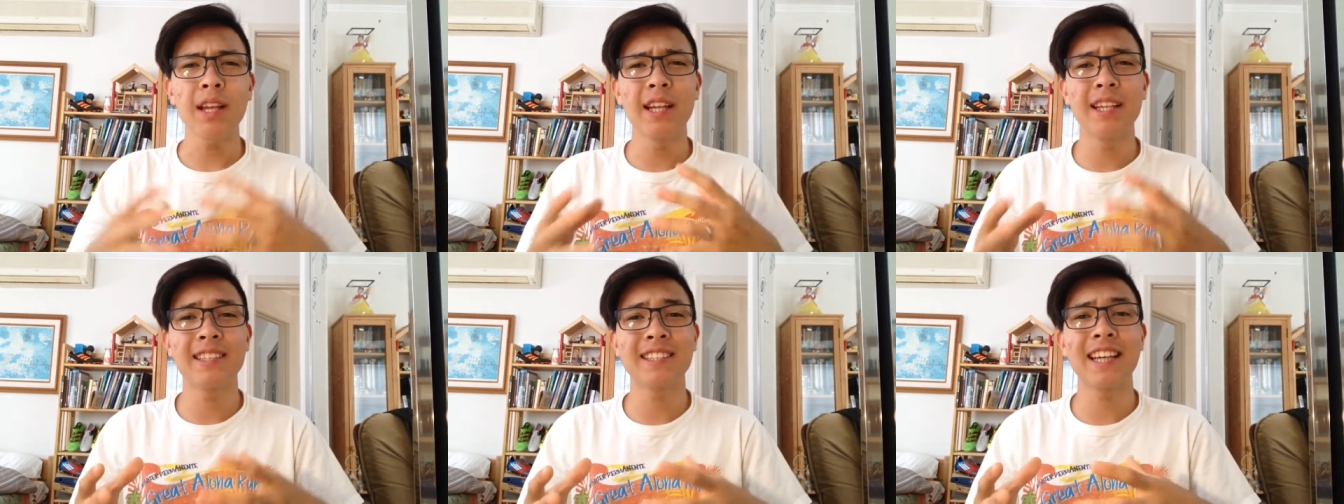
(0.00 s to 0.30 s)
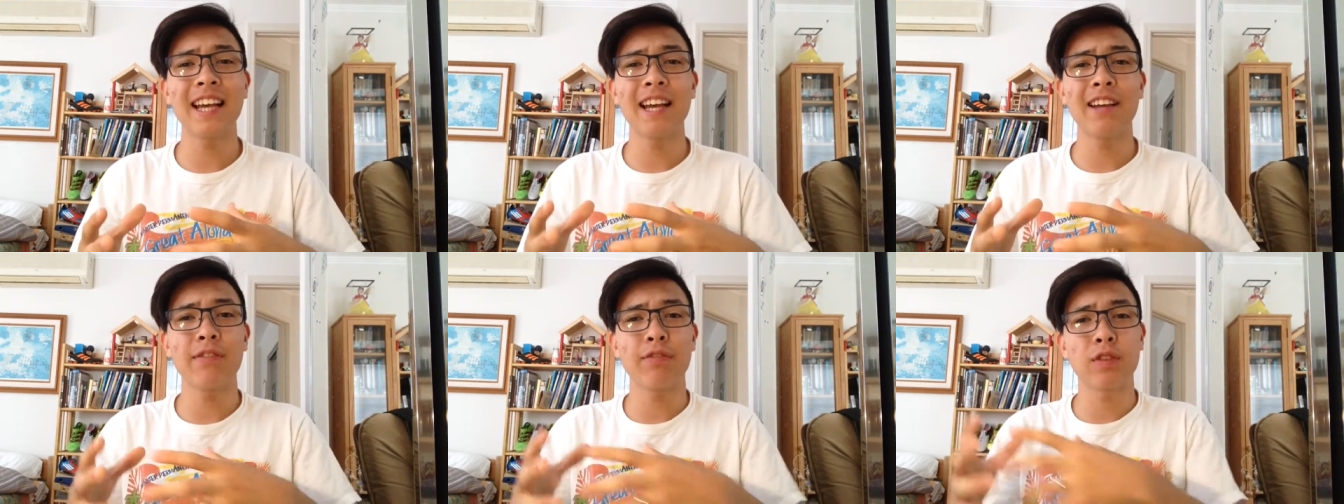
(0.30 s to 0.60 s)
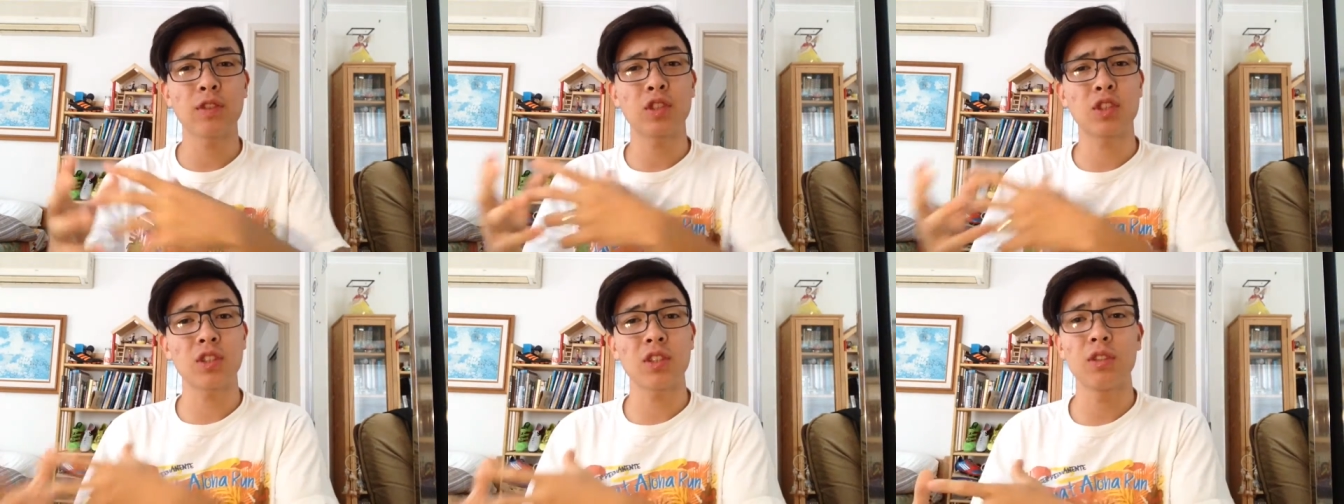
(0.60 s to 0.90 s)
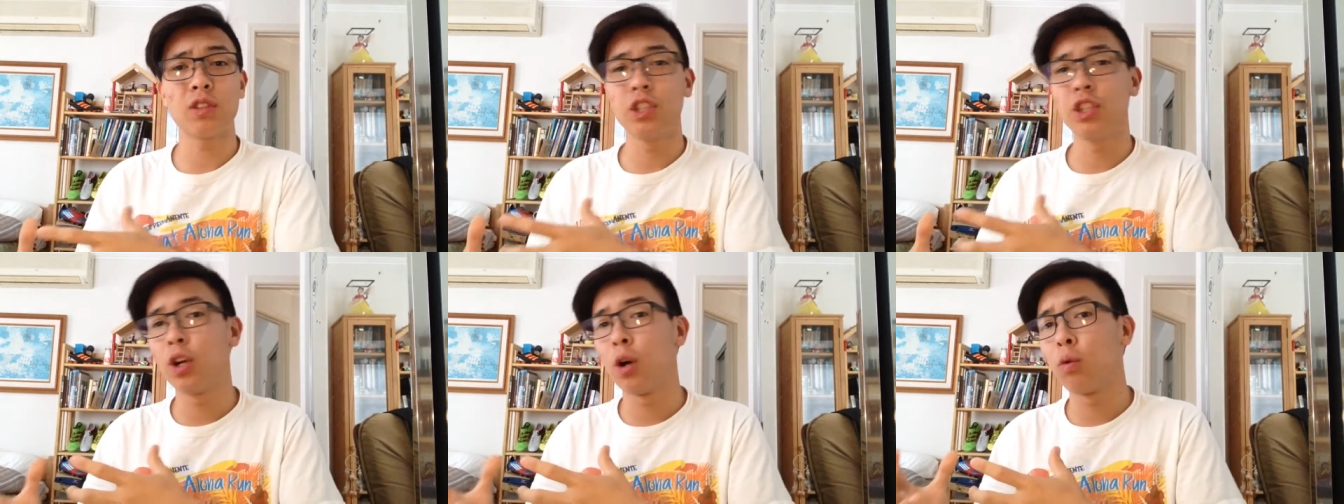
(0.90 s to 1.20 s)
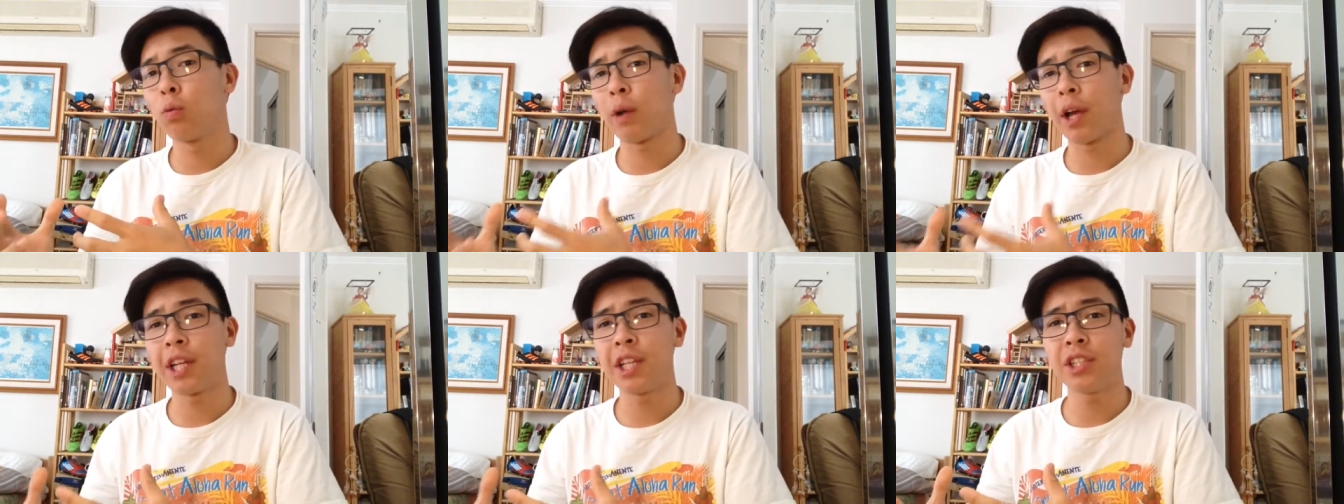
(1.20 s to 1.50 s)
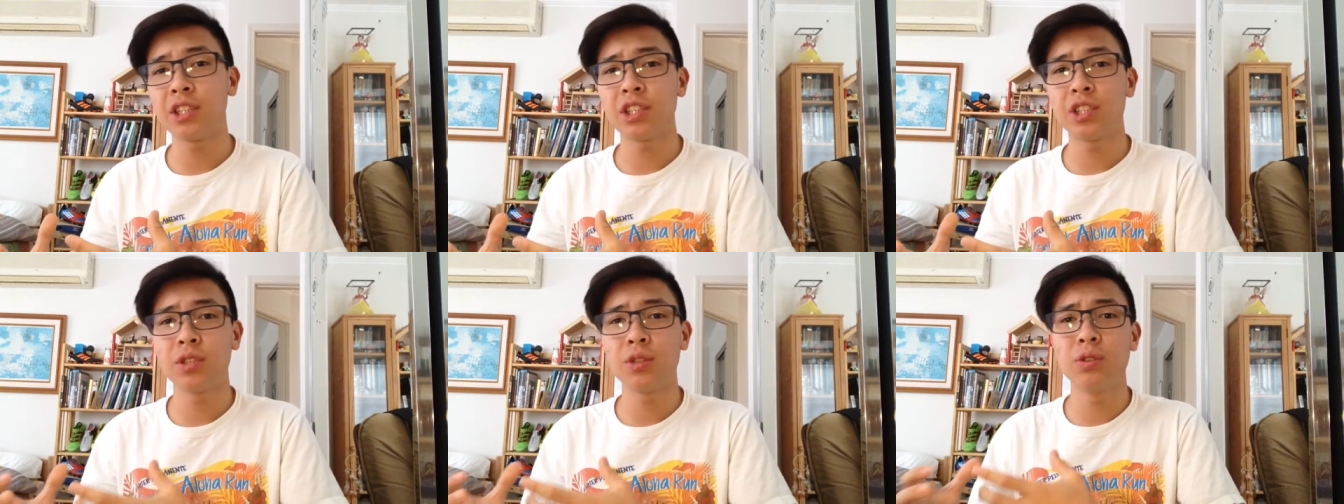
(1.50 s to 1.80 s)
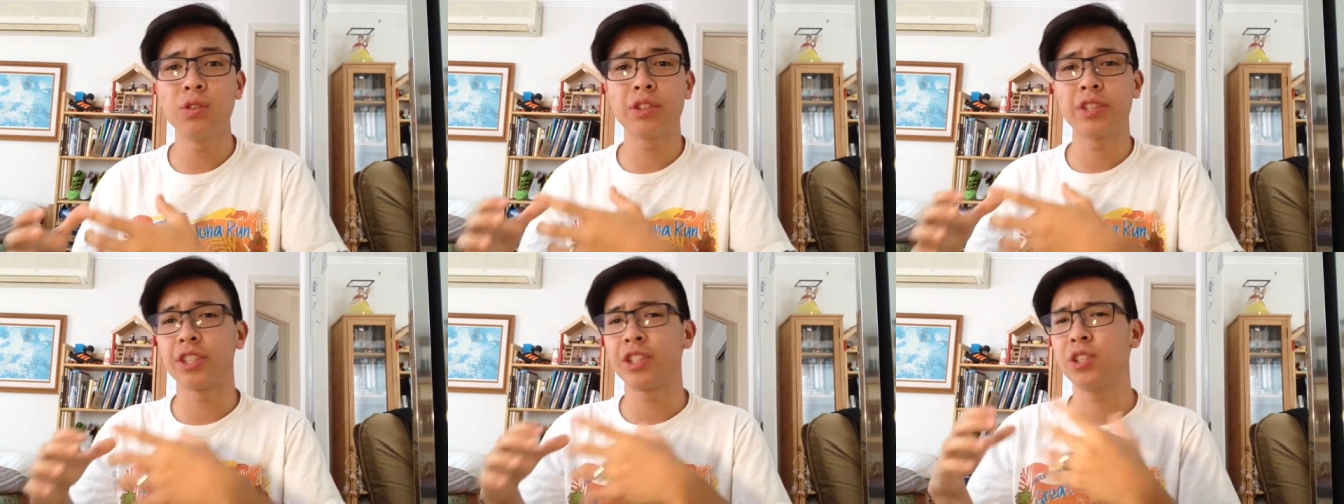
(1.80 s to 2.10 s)
is that for you know running
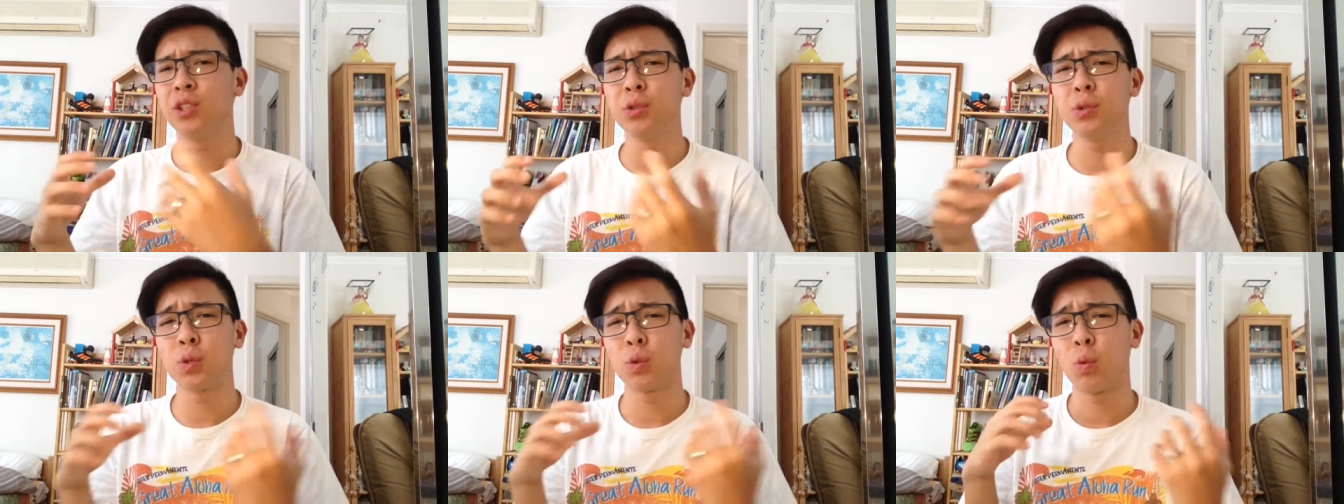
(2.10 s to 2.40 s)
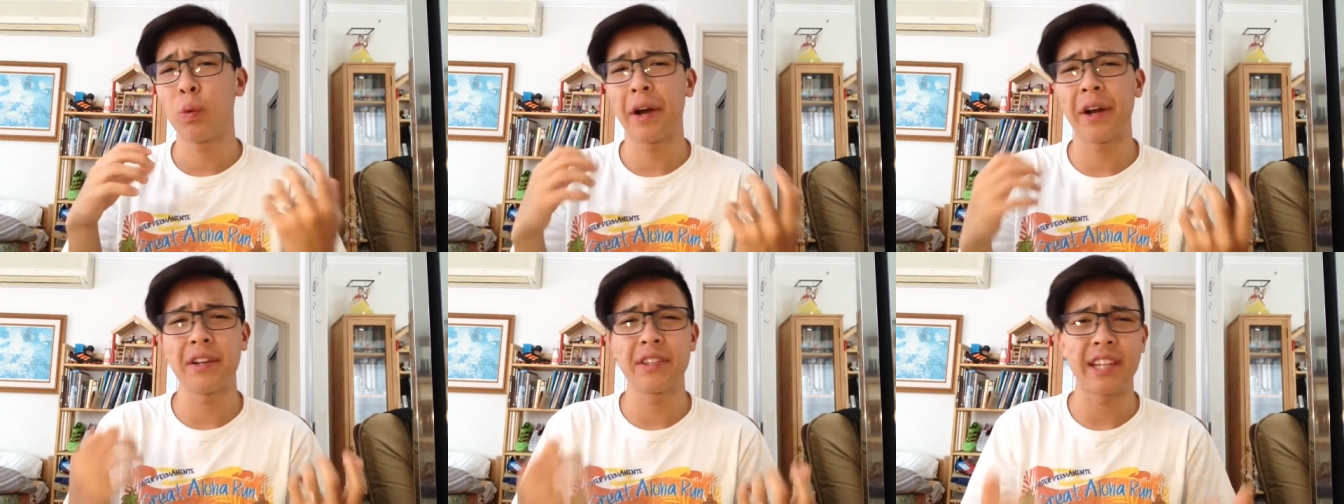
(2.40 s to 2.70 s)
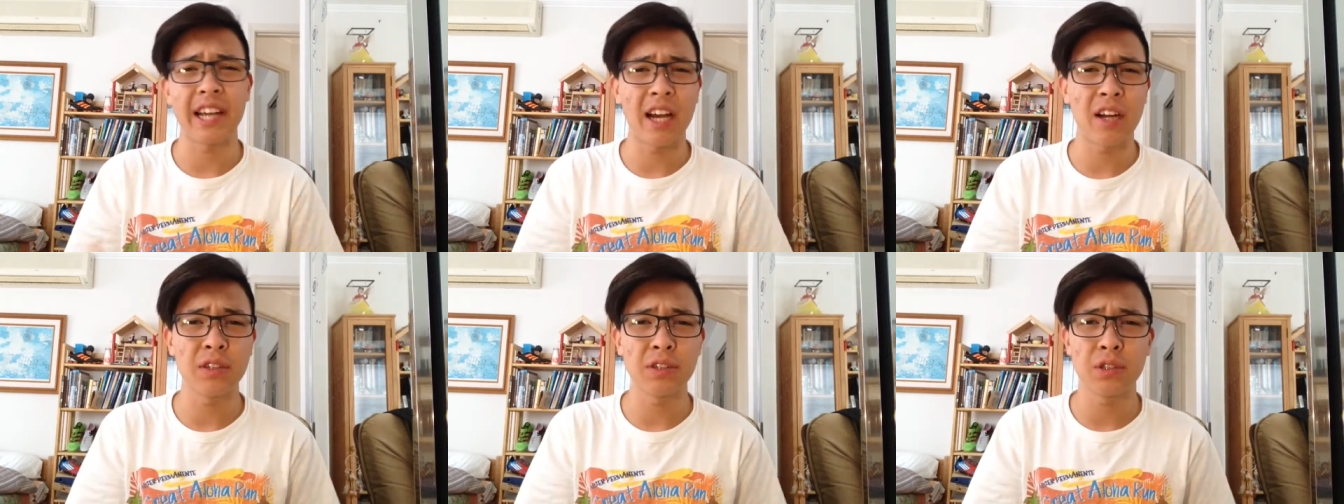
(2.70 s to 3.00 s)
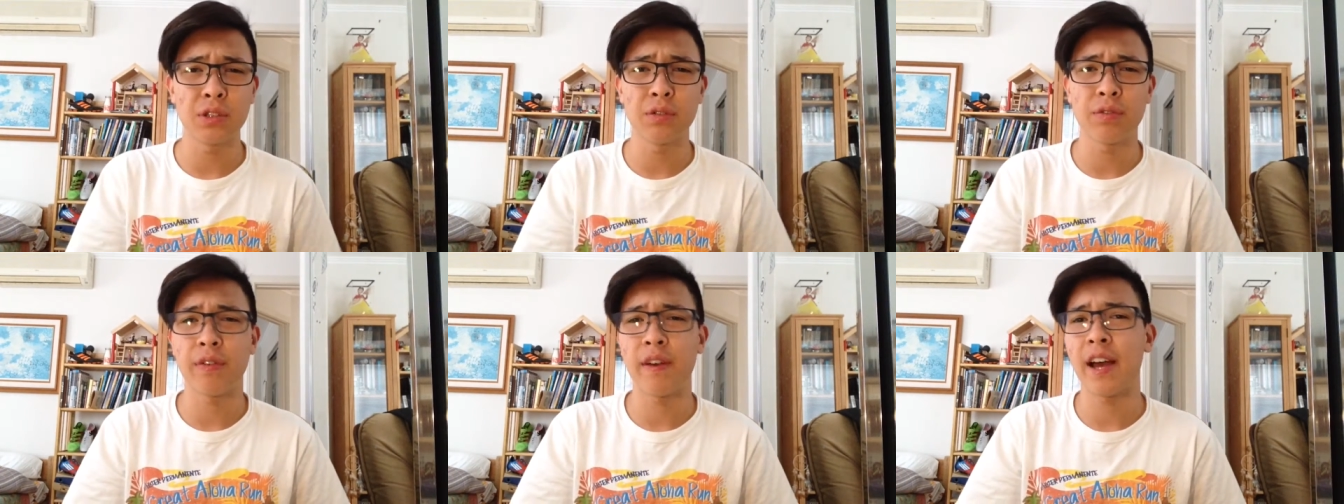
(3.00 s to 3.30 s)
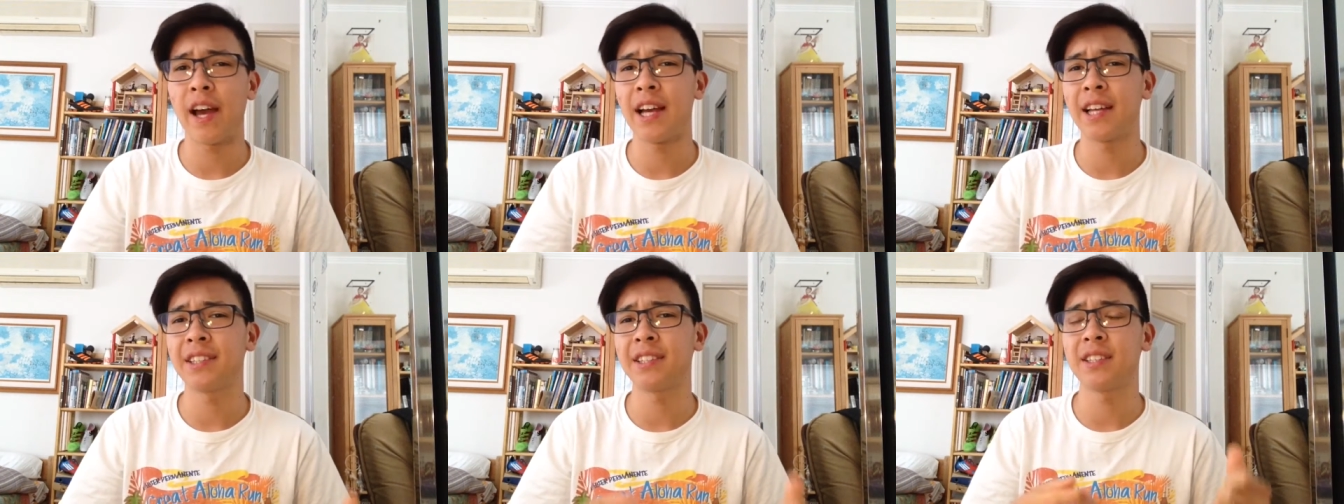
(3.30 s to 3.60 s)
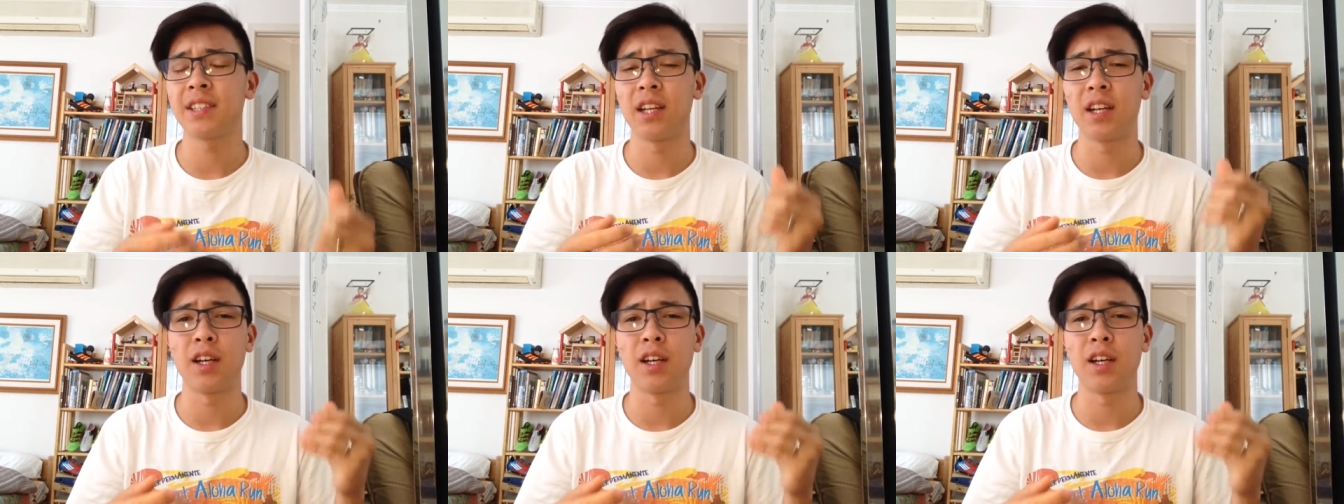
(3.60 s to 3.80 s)
shoes, the shoes will wear down too fast.